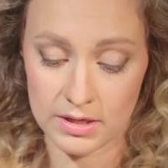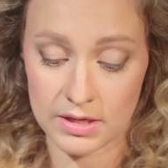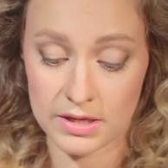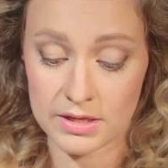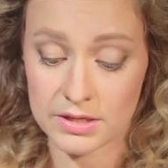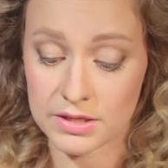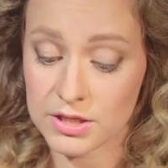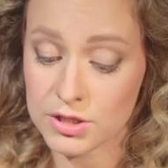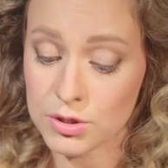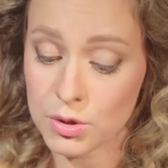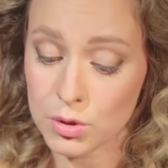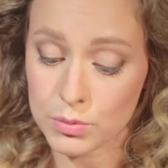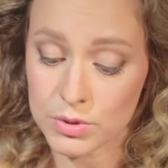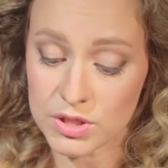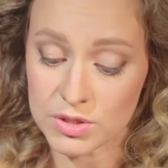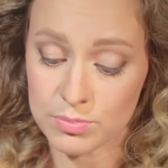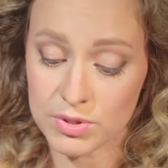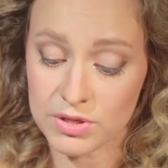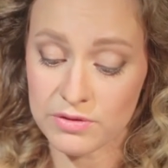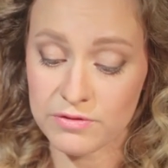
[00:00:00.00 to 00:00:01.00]
and had
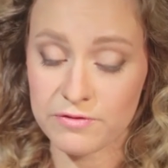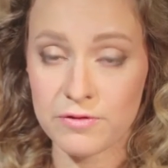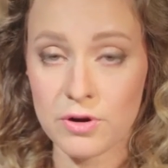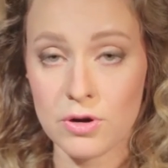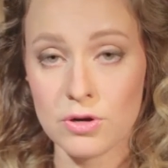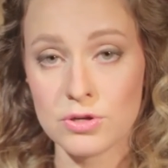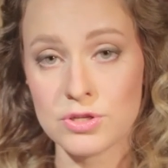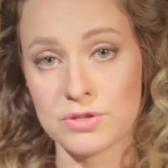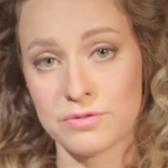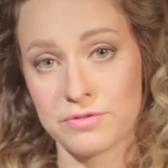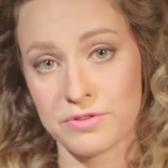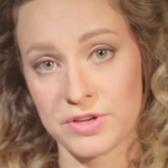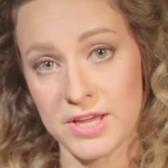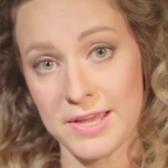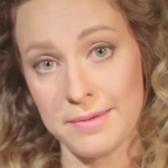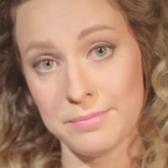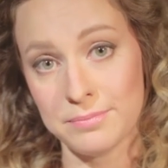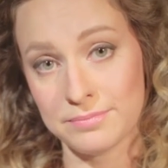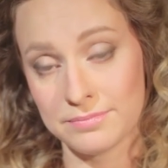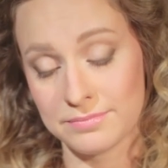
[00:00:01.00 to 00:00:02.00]
always been fond of
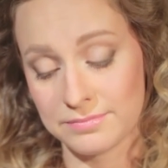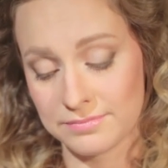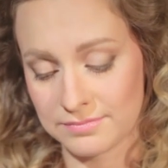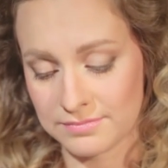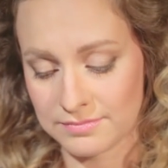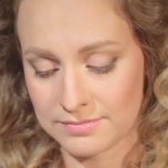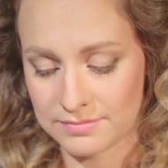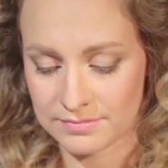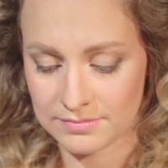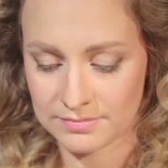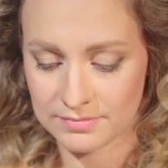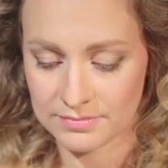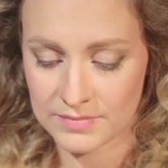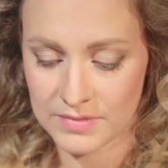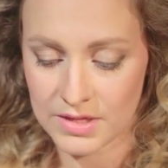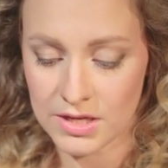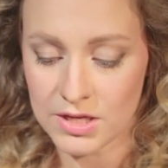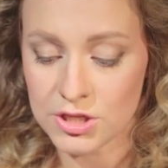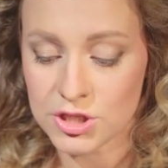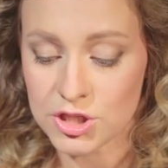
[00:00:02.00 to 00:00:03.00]
him.
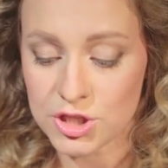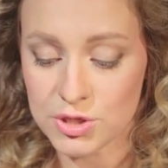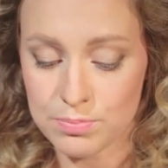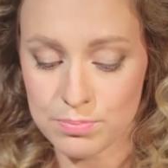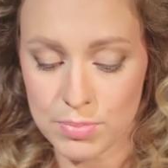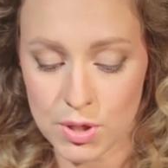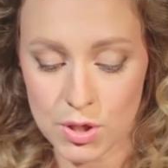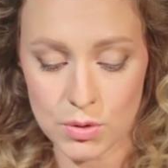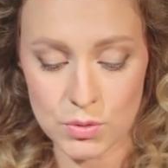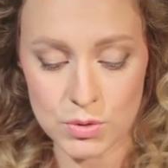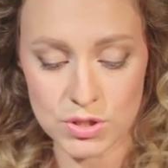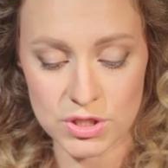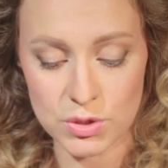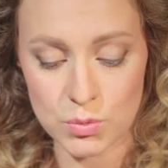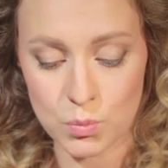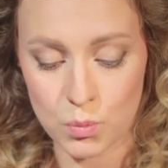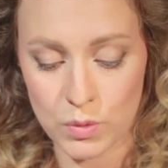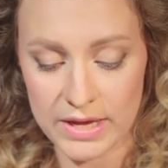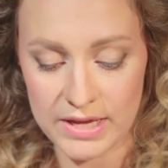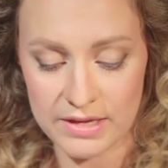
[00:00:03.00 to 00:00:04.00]
She bowed
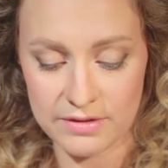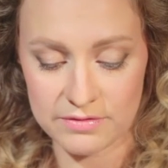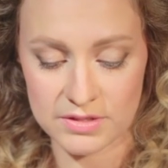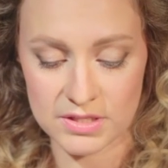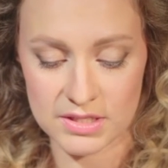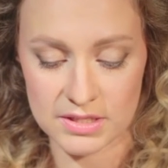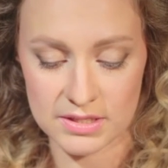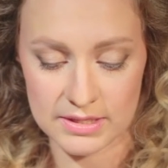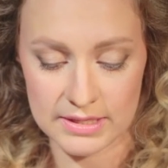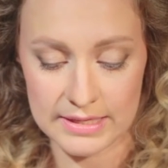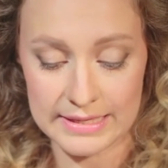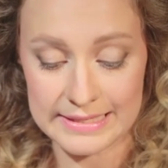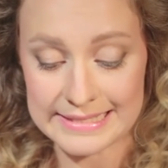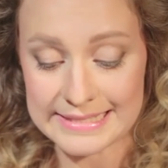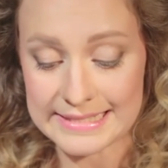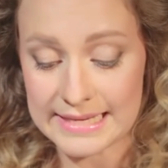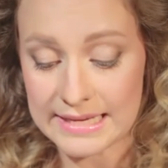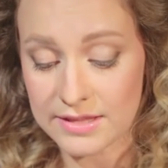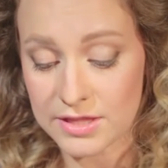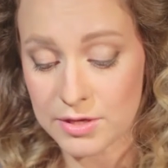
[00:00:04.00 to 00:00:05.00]
and waved and
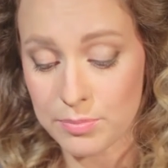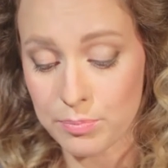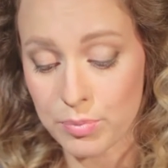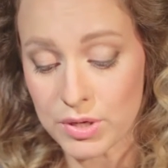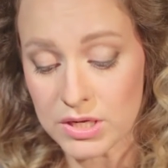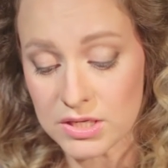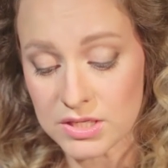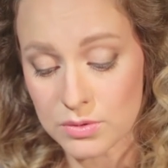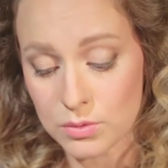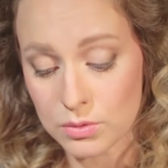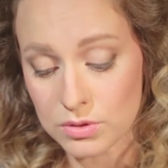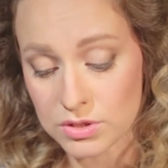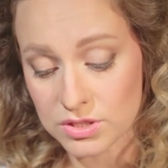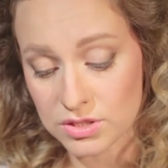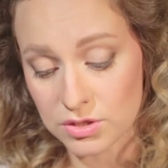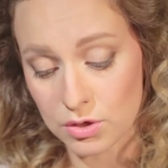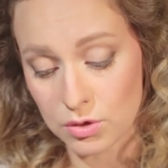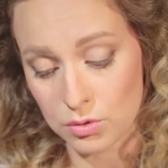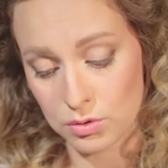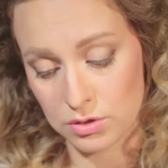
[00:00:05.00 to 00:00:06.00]
sang the pretty
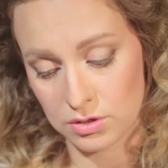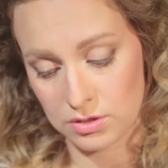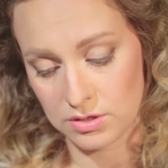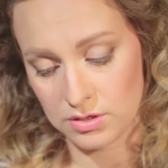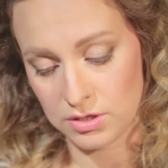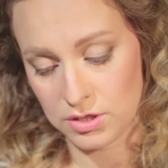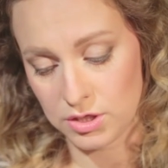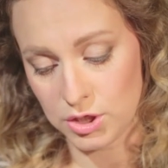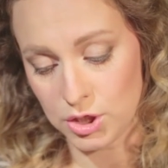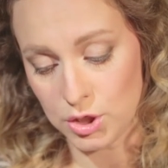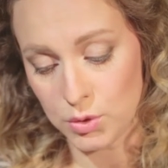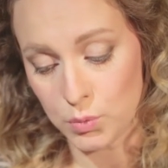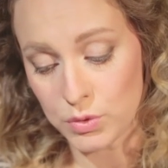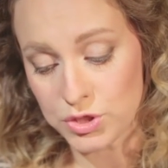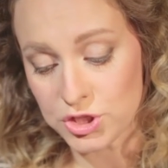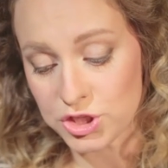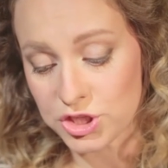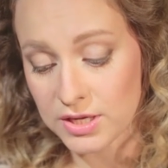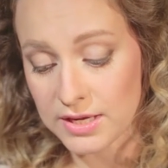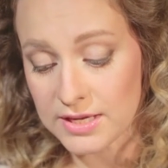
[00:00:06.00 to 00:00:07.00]
song
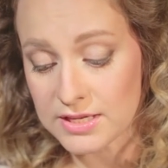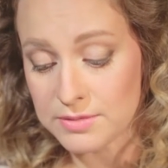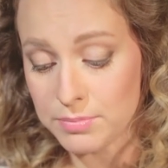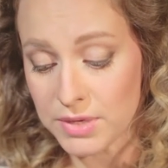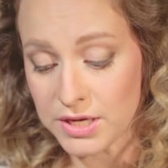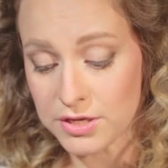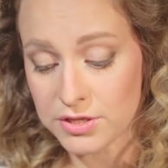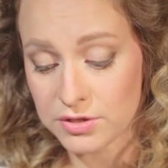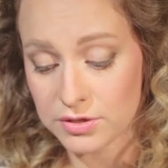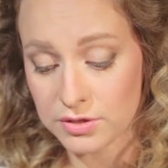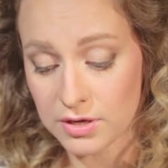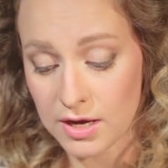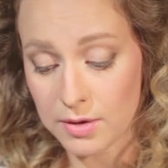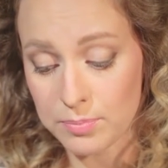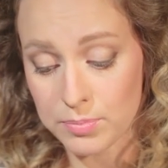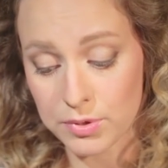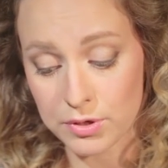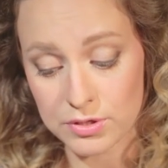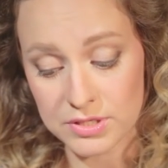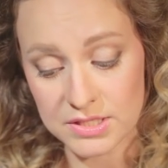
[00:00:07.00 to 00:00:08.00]
which she had made
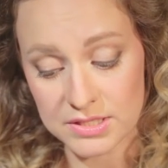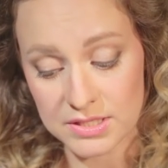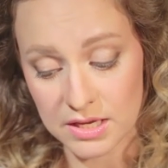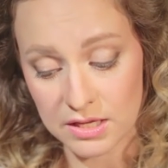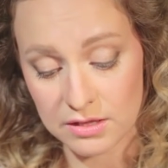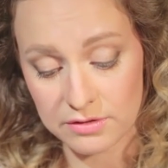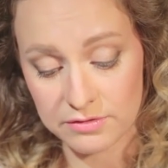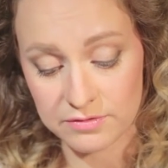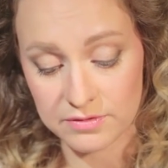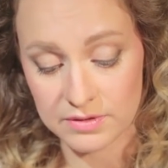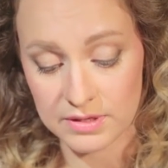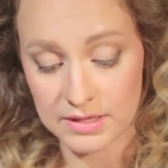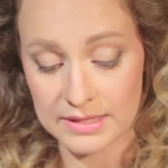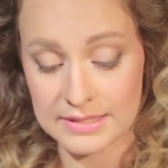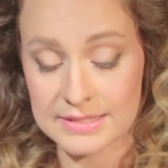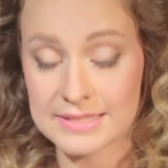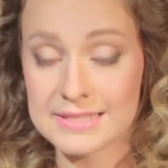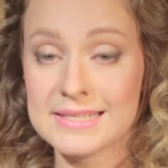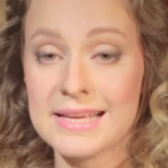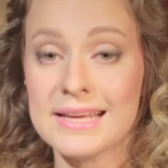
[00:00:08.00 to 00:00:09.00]
up herself
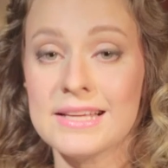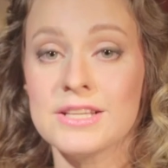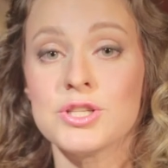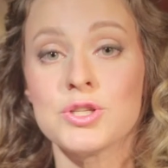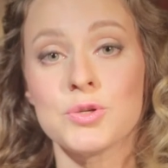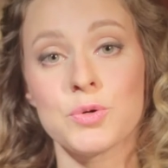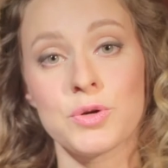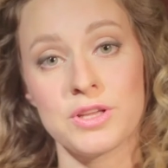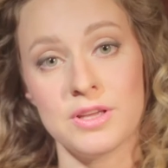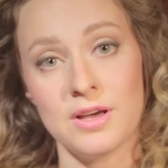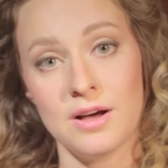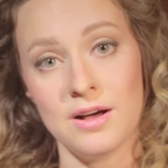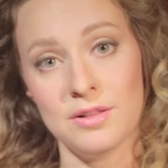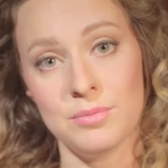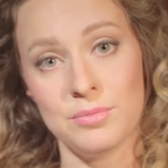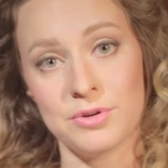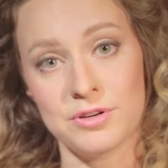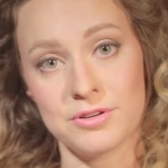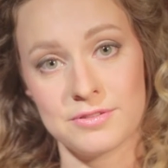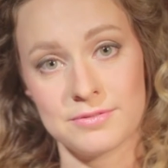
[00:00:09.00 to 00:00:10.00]
and sent to
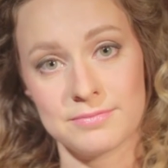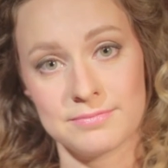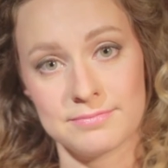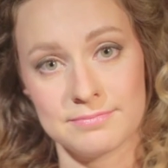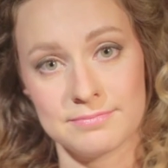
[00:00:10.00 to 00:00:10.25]
Hjalmar.